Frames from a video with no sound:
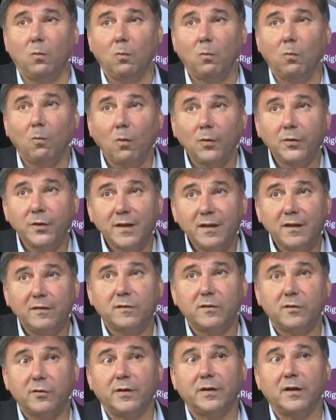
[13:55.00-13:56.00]
what is
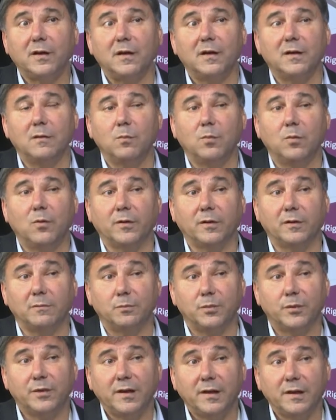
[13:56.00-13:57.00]
critically important,
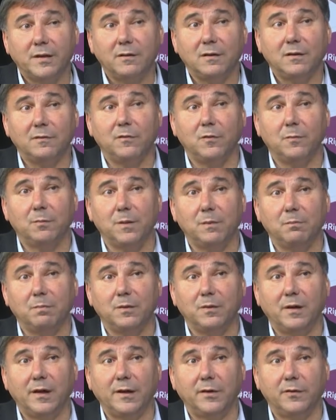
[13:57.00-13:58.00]
particularly for people
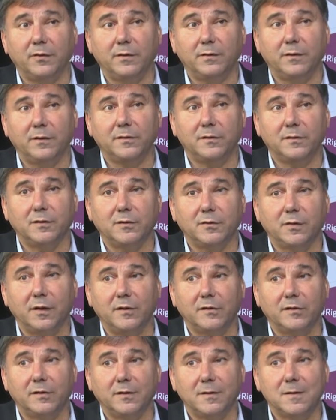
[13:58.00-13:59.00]
like you in this
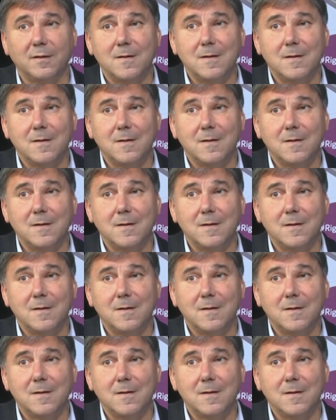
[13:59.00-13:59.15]
situation.